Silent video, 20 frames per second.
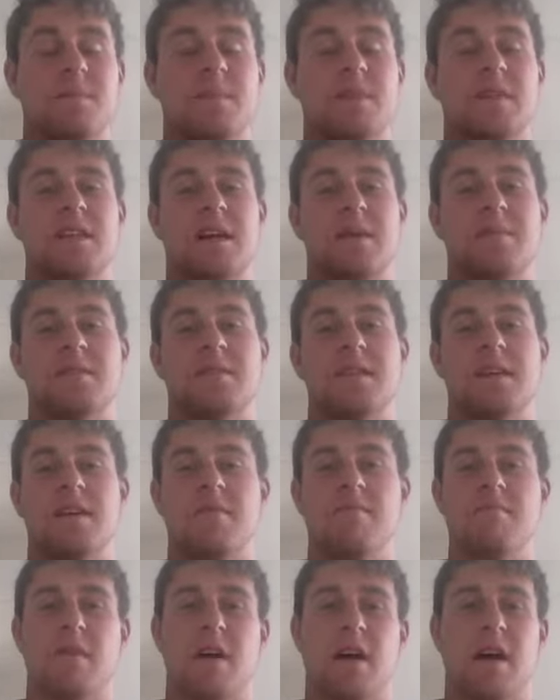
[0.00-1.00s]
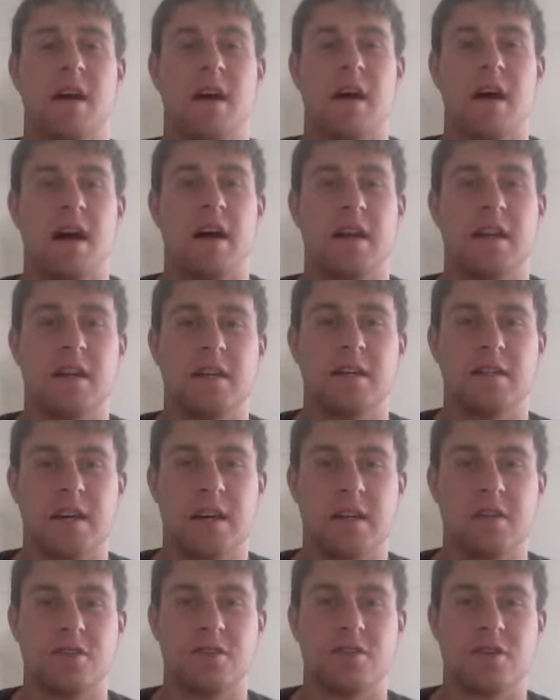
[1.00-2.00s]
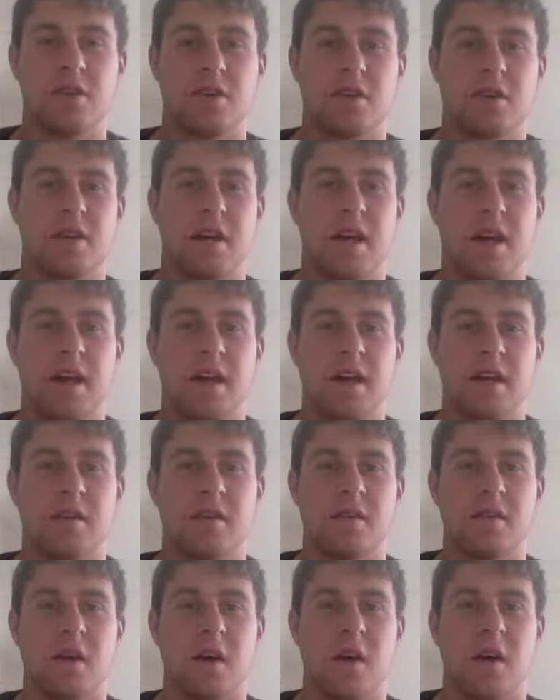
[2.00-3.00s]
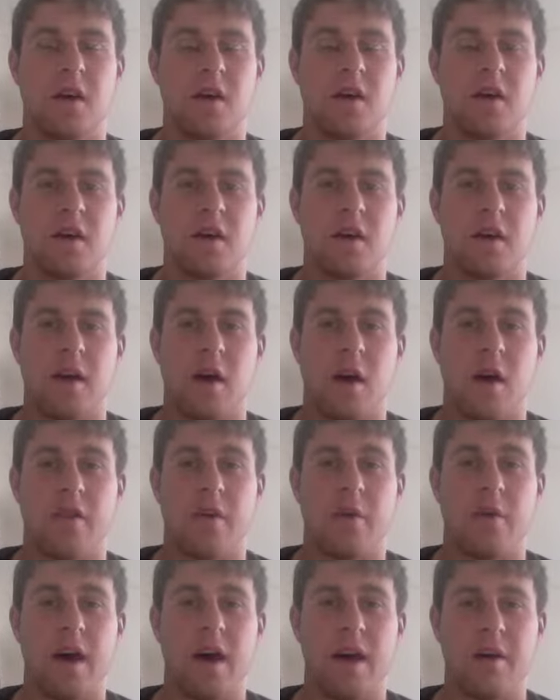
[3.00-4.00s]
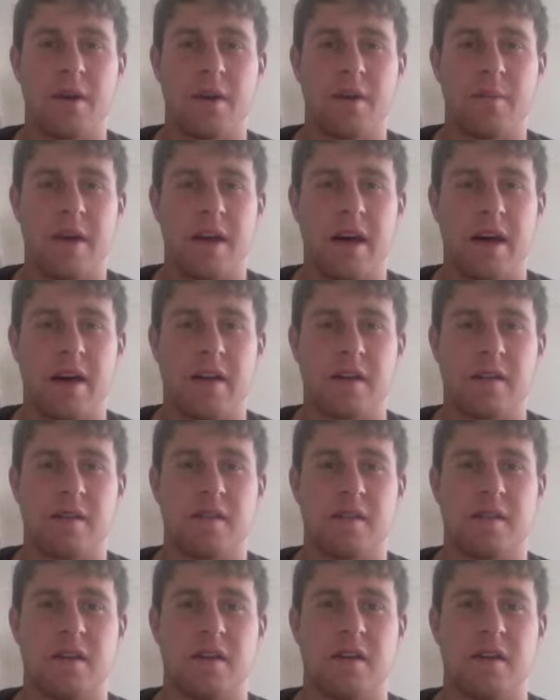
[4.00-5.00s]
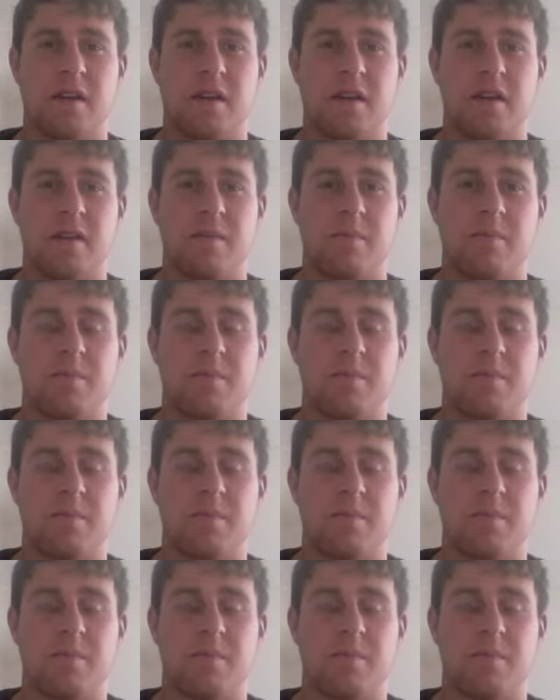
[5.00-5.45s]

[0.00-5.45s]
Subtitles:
His name's Sam, a Year 10 student. And the way I went about the